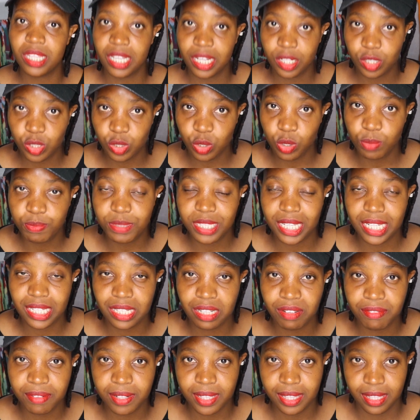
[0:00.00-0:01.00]
their jobs and
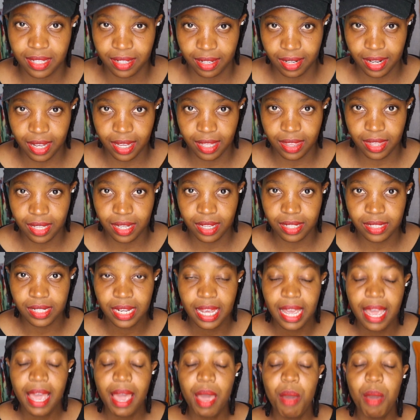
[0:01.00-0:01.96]
everything like that.